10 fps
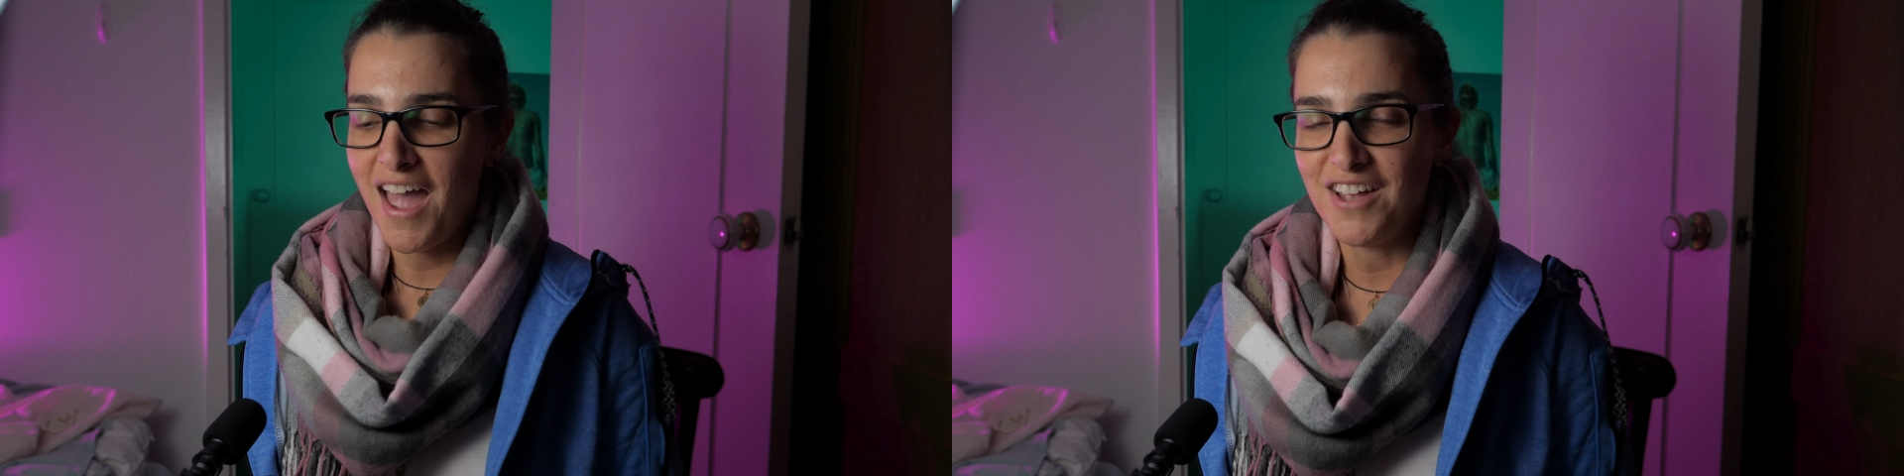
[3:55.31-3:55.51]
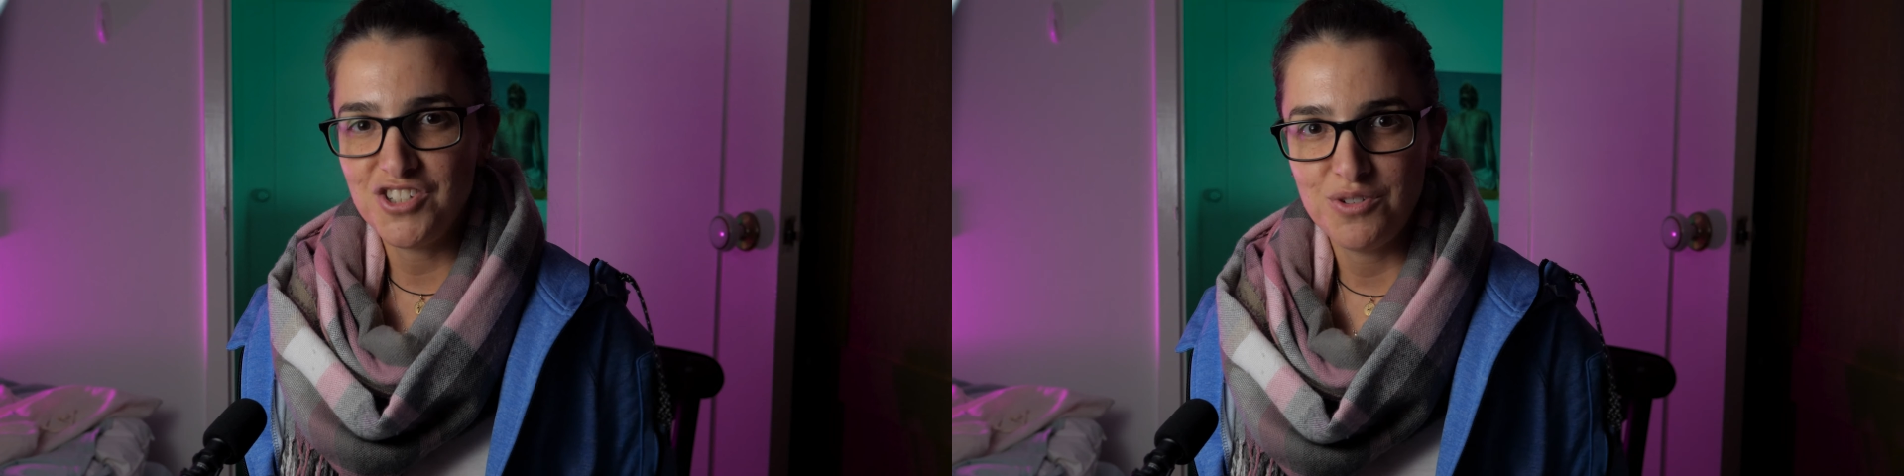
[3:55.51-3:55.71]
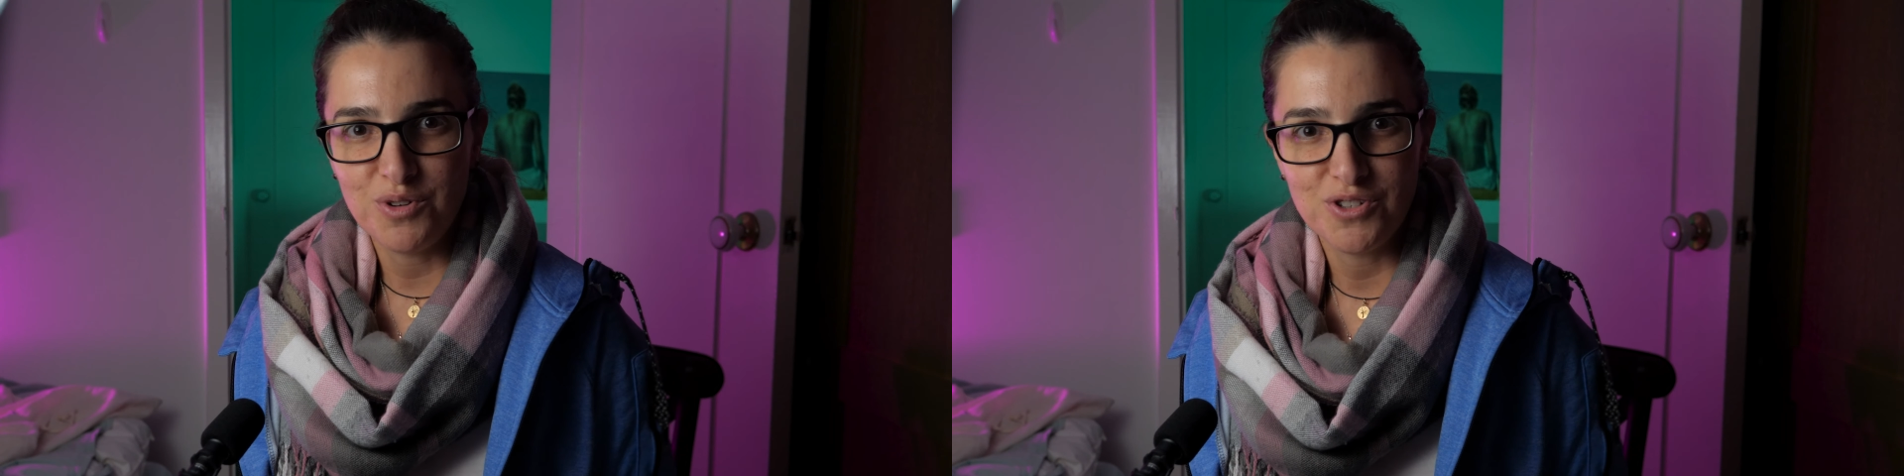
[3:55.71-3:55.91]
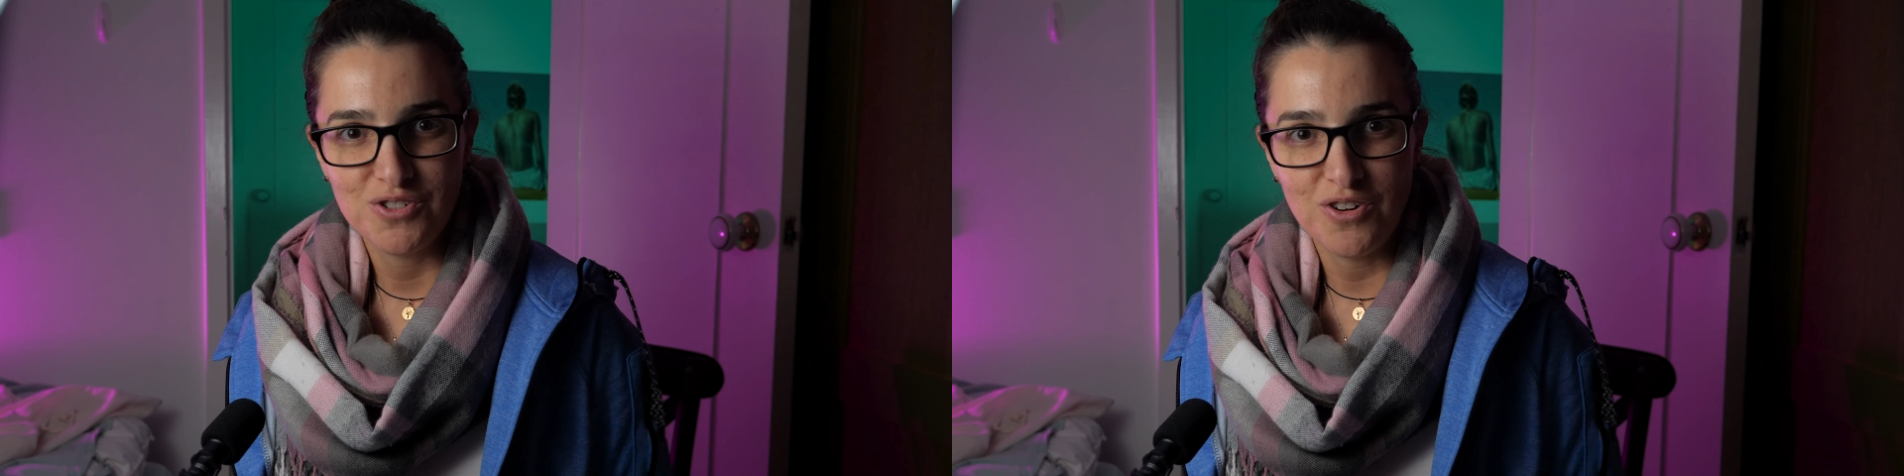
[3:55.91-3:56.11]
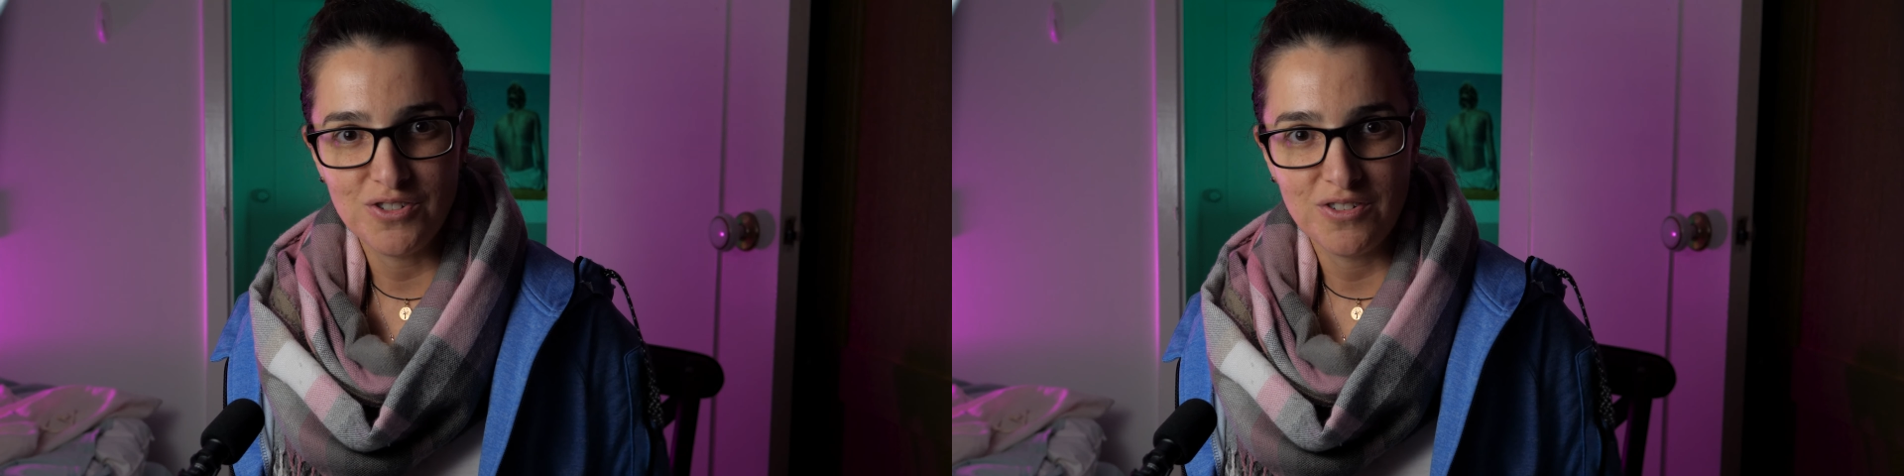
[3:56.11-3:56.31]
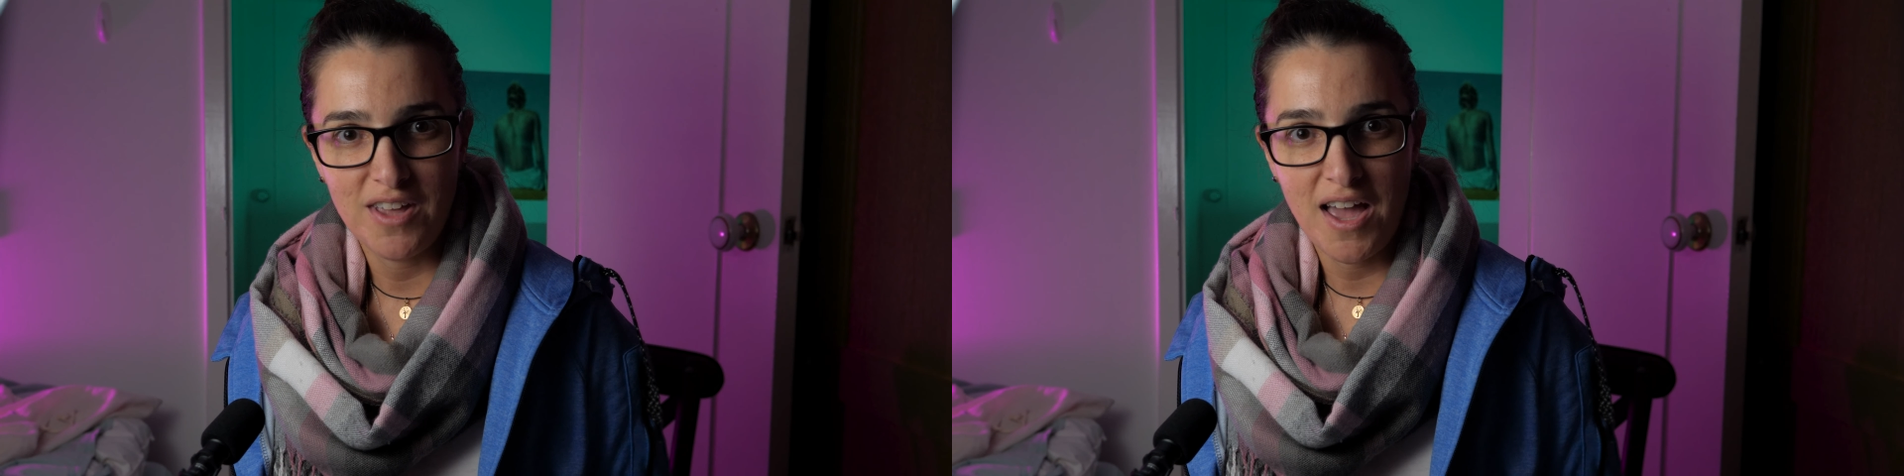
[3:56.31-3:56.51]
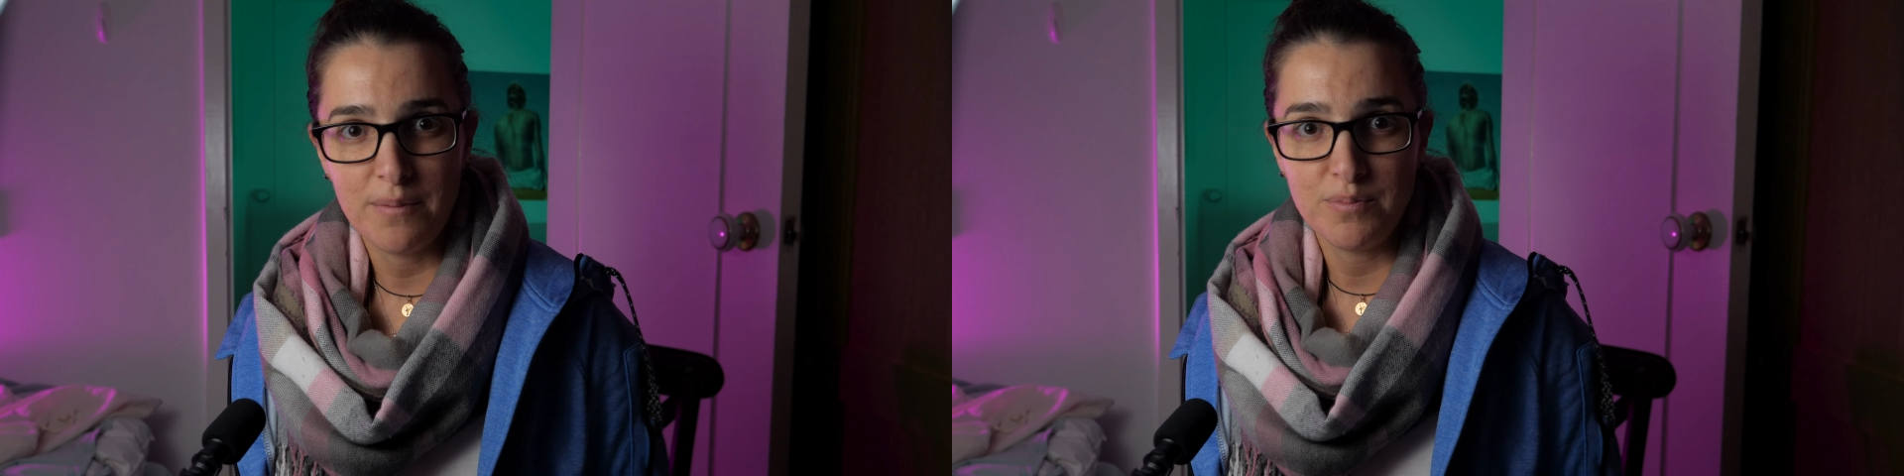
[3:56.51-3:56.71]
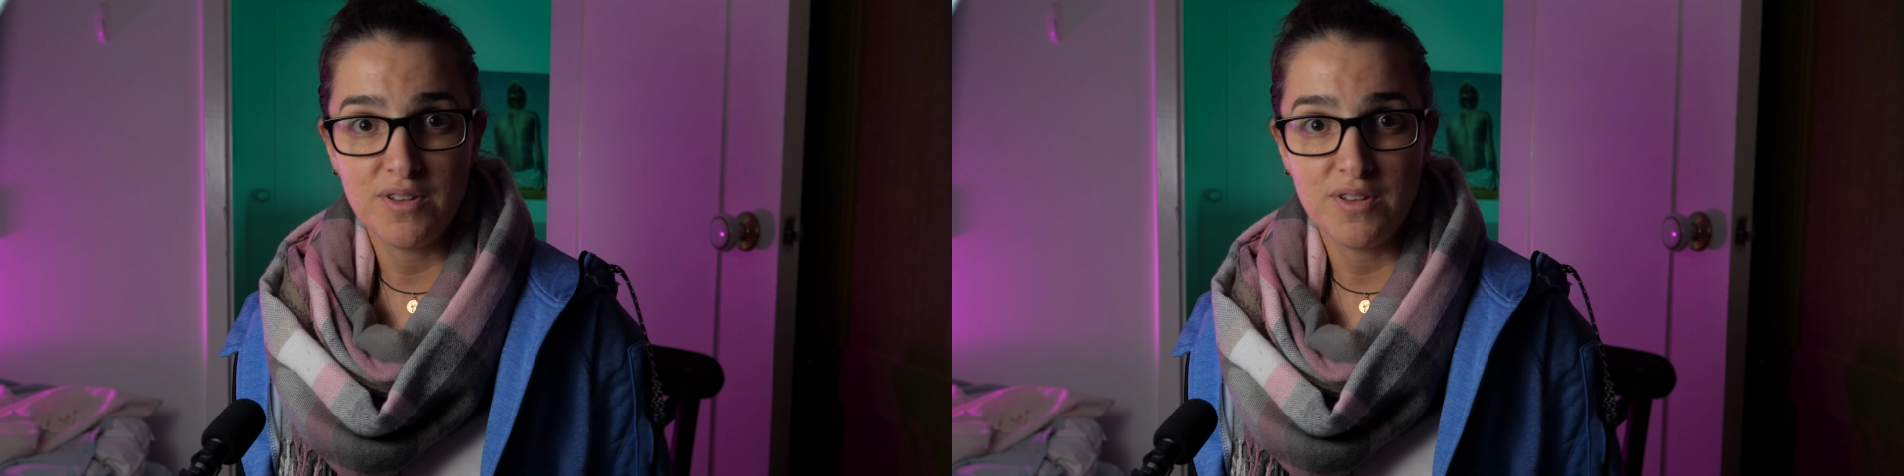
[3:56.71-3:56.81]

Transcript: and she was stoked on the app.